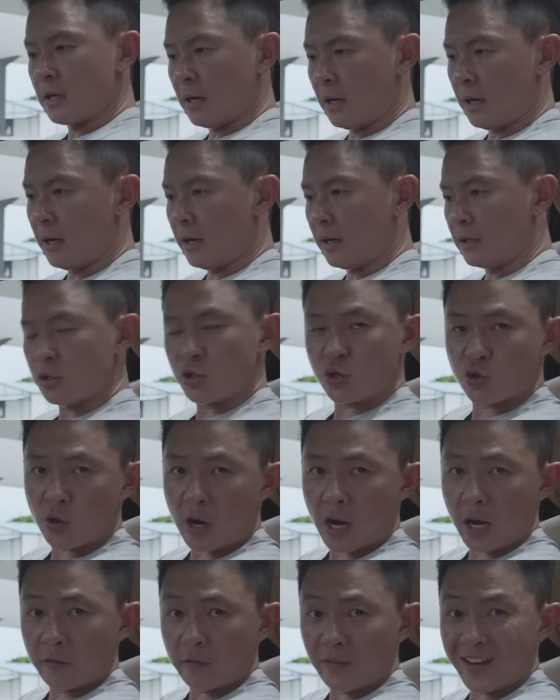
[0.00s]
car
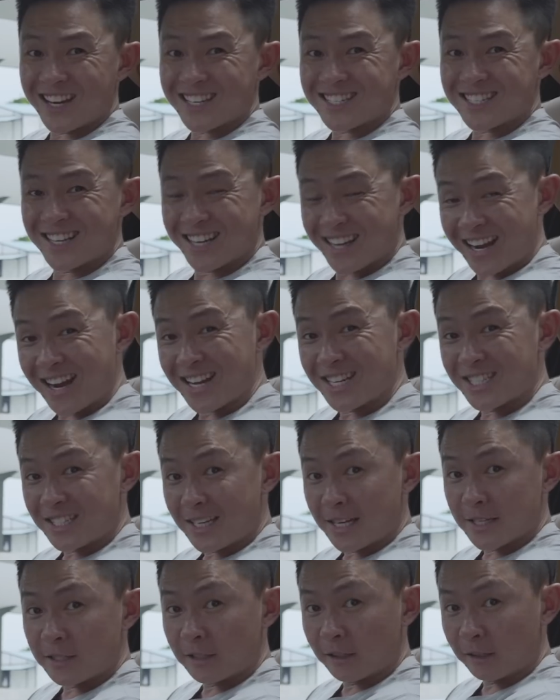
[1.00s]
drive as nice
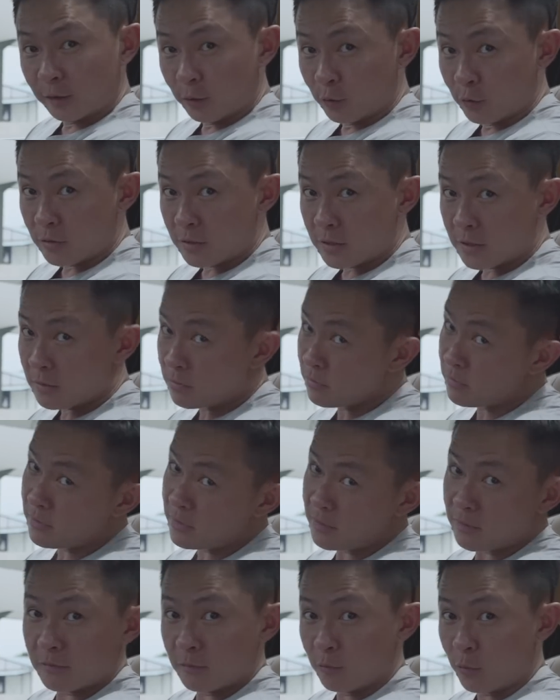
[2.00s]
as it looks?
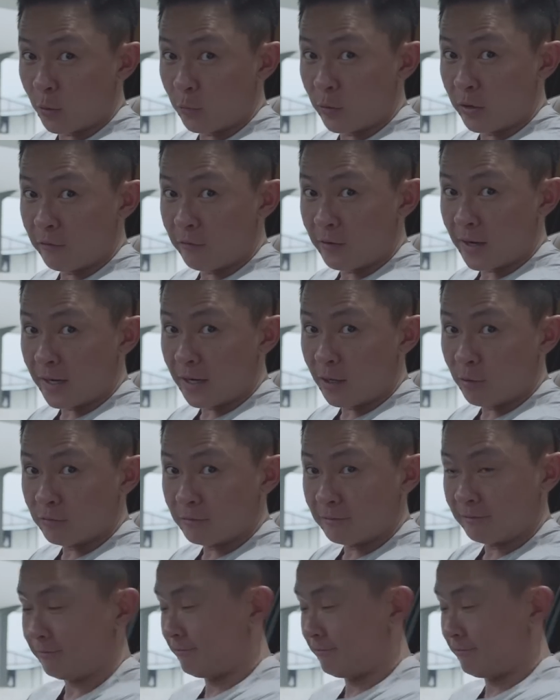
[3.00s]
One way to find out.